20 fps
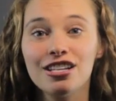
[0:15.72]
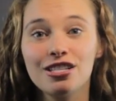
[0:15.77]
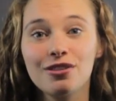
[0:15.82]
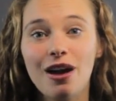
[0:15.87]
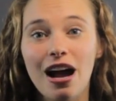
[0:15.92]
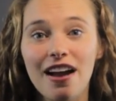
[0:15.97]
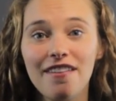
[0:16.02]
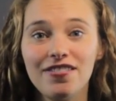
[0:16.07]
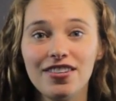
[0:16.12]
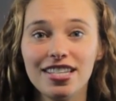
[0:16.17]

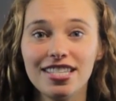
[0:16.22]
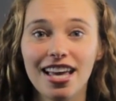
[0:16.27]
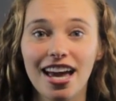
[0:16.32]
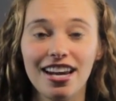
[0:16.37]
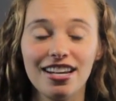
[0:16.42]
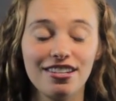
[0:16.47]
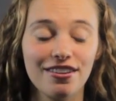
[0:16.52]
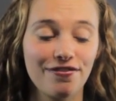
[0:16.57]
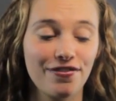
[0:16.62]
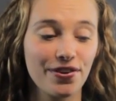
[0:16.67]
So I've
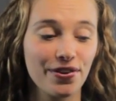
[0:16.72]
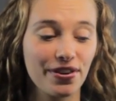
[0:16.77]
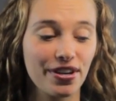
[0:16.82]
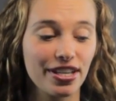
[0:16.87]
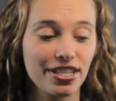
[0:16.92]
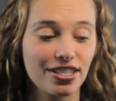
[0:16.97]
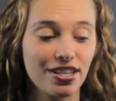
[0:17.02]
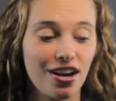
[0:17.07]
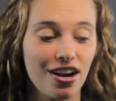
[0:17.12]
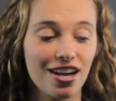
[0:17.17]
decided to
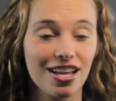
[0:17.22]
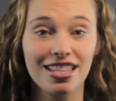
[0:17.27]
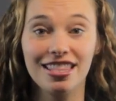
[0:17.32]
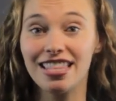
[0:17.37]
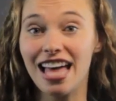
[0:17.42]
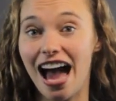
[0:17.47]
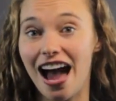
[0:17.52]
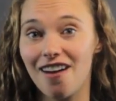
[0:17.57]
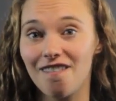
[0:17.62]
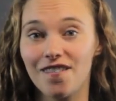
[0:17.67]
focus
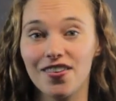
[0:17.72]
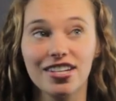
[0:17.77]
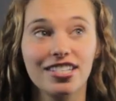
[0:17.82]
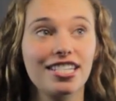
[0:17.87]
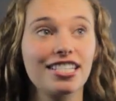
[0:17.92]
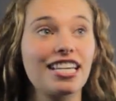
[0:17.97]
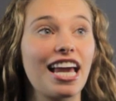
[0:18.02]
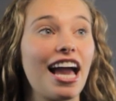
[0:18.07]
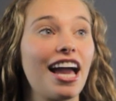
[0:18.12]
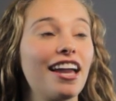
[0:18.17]
on that for
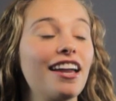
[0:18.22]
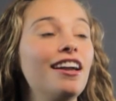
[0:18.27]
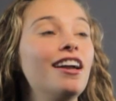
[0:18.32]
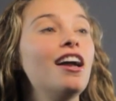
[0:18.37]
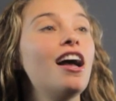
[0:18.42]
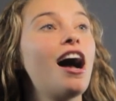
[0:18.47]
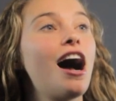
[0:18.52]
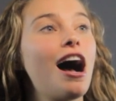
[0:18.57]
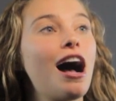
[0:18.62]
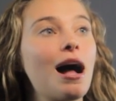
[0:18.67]
today
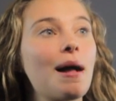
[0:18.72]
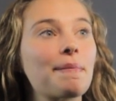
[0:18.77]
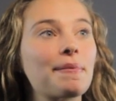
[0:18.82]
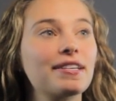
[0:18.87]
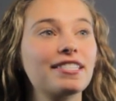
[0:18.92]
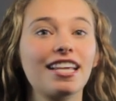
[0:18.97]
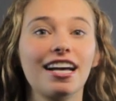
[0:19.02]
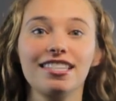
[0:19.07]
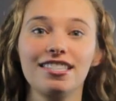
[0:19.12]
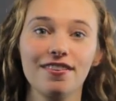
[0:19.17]
because
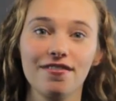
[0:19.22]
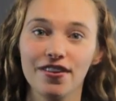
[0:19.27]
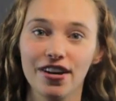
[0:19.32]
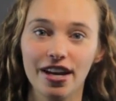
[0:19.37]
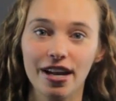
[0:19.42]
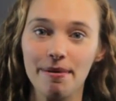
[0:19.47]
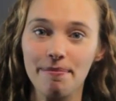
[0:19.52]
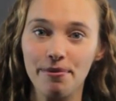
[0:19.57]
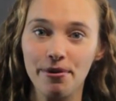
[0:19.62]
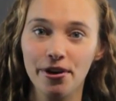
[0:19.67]
um, that's a
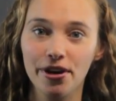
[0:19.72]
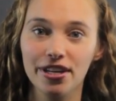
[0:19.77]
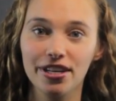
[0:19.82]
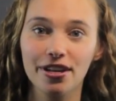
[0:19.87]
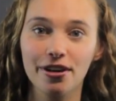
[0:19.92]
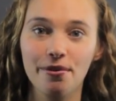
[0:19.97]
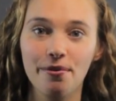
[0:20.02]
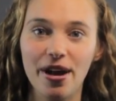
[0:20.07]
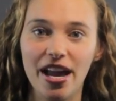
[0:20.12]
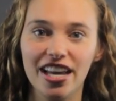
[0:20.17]
very
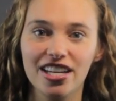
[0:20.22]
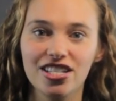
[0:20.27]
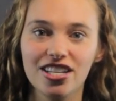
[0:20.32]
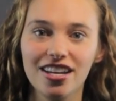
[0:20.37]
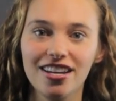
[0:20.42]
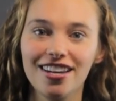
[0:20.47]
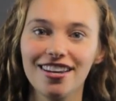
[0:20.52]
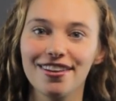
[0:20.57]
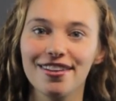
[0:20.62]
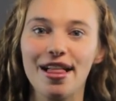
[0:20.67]
important
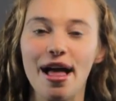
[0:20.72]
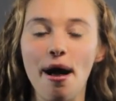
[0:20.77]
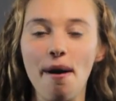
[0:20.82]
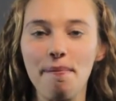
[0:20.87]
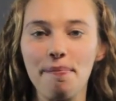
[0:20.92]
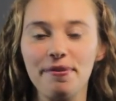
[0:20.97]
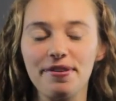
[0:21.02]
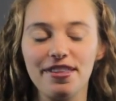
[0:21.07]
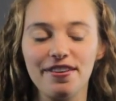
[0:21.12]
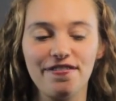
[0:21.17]
equation. It'll
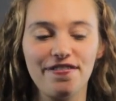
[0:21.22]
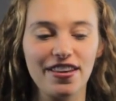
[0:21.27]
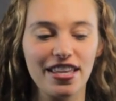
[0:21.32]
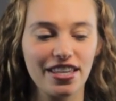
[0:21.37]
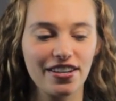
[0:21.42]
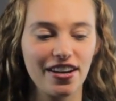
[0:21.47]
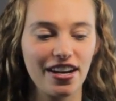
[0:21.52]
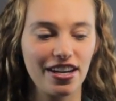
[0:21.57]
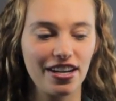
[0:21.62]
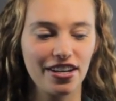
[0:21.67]
help the
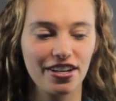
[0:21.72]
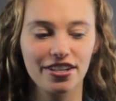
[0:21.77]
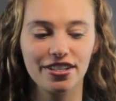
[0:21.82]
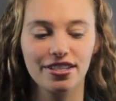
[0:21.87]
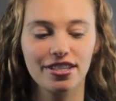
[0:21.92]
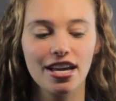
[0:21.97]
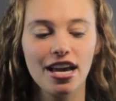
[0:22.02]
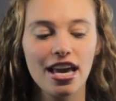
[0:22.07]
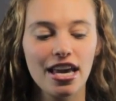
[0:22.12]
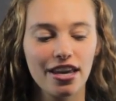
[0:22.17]
fifth
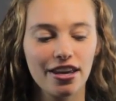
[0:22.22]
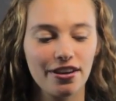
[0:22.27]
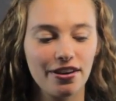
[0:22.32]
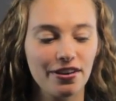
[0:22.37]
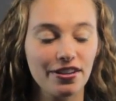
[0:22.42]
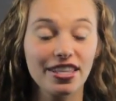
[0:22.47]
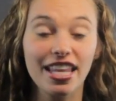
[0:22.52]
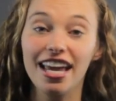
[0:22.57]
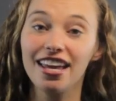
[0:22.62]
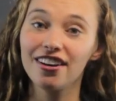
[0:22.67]
graders, you
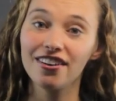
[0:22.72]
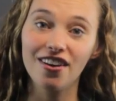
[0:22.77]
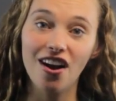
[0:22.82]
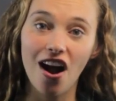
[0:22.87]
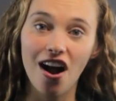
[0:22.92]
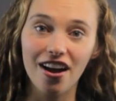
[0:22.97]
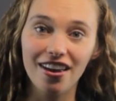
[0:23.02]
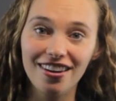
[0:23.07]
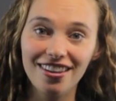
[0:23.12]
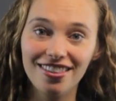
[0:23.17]
know, later
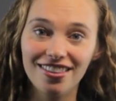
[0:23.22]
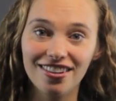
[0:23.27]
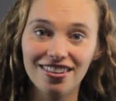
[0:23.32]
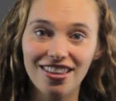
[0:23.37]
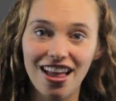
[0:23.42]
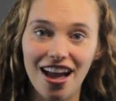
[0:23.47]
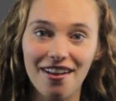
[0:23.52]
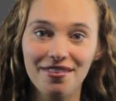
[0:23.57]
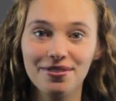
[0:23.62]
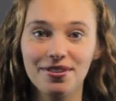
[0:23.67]
on in
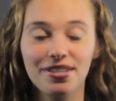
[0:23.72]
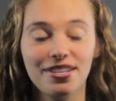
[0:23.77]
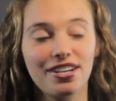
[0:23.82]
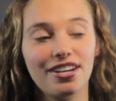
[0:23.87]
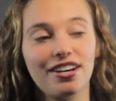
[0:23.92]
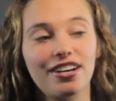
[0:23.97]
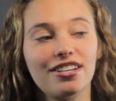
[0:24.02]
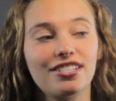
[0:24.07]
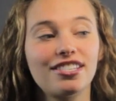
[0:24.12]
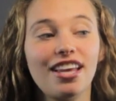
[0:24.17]
their lives when
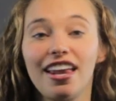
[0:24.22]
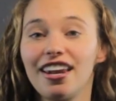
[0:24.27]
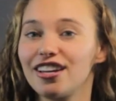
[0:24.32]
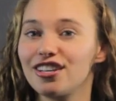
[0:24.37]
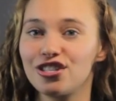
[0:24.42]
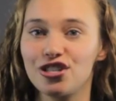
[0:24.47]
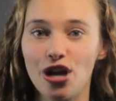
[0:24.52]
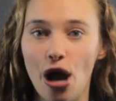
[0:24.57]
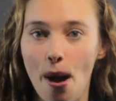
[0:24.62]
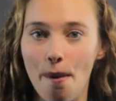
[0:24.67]
they're
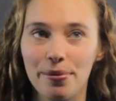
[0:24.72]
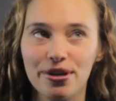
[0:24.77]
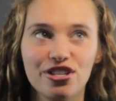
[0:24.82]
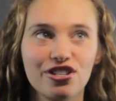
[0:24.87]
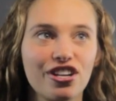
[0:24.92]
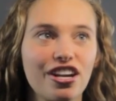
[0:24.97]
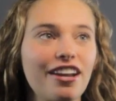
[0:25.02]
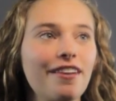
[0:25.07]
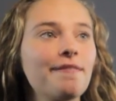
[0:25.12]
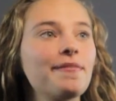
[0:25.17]
studying
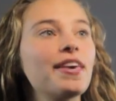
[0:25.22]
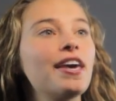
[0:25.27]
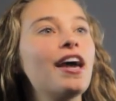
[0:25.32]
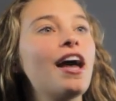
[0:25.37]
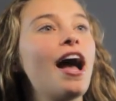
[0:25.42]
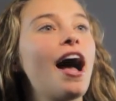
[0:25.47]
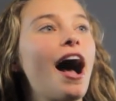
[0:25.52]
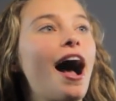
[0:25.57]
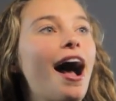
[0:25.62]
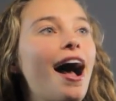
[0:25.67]
geometry.
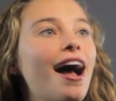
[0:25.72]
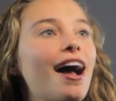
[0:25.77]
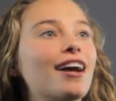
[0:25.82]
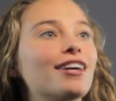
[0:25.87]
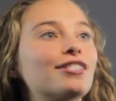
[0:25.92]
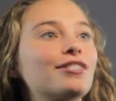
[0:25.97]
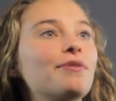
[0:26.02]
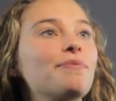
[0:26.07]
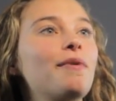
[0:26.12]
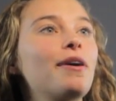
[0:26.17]

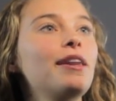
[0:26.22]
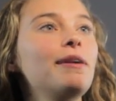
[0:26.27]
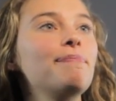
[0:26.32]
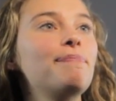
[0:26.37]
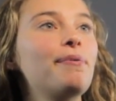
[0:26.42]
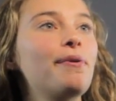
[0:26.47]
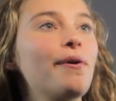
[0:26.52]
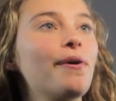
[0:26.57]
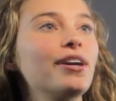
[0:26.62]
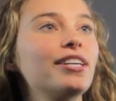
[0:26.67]
Uh, so one
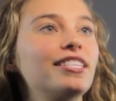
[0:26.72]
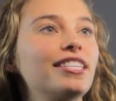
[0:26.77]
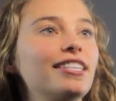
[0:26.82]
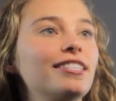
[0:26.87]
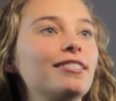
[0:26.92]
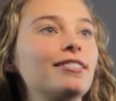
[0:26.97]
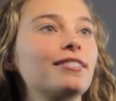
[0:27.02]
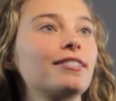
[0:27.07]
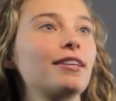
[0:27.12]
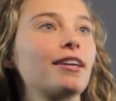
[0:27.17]

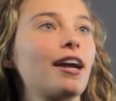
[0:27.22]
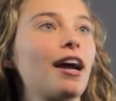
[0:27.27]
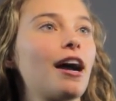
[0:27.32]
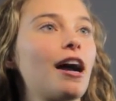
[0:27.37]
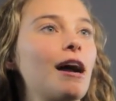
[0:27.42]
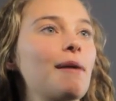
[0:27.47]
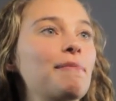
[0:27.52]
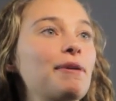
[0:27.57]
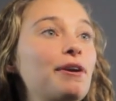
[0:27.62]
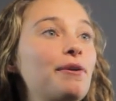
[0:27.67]
important
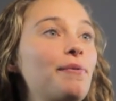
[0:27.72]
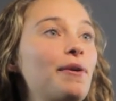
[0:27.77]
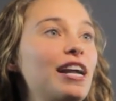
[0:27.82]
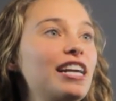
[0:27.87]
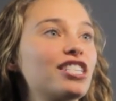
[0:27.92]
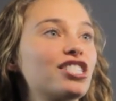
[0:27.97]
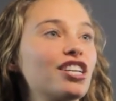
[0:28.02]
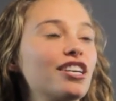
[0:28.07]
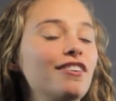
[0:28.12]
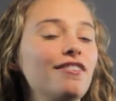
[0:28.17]
um,
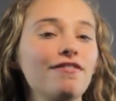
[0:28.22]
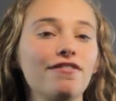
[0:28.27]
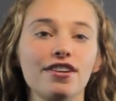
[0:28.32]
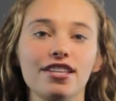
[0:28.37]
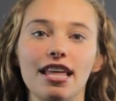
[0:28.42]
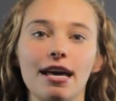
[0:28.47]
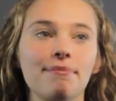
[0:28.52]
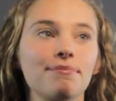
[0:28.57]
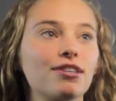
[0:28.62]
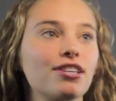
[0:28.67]
equation
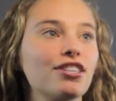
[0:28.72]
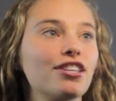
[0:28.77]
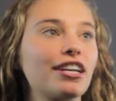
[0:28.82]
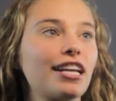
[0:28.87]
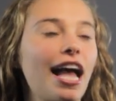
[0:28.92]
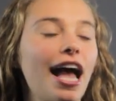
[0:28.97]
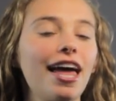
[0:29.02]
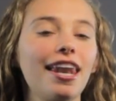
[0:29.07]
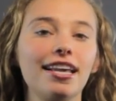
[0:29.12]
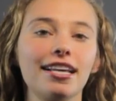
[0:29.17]
for them to
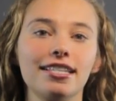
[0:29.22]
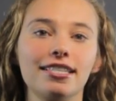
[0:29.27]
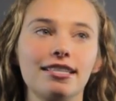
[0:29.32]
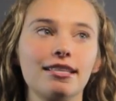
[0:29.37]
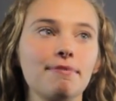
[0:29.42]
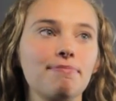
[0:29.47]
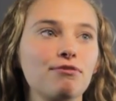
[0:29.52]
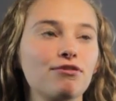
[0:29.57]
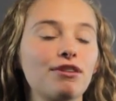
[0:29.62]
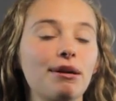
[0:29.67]
look at is
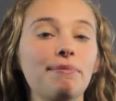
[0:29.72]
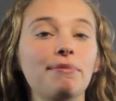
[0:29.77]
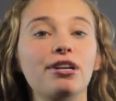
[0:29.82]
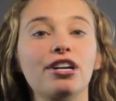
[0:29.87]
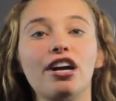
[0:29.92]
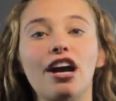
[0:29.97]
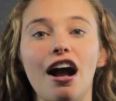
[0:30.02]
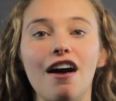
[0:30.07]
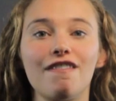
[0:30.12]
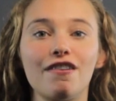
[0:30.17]
the
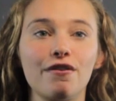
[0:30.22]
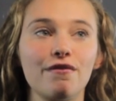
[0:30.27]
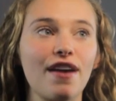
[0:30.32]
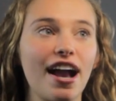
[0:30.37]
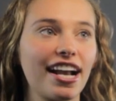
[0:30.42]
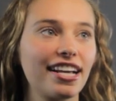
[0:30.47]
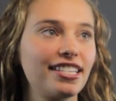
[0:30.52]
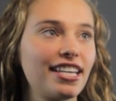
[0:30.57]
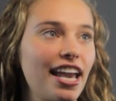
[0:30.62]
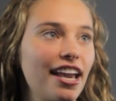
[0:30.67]
perimeter of a
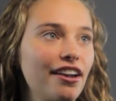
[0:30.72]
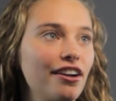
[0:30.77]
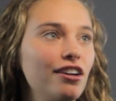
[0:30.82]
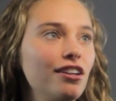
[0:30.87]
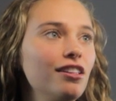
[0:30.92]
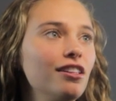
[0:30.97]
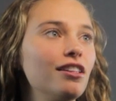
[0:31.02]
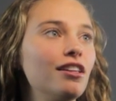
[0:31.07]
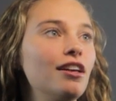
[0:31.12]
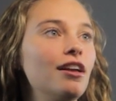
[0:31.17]

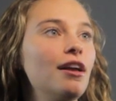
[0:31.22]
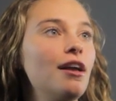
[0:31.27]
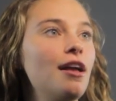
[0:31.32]
rectangle.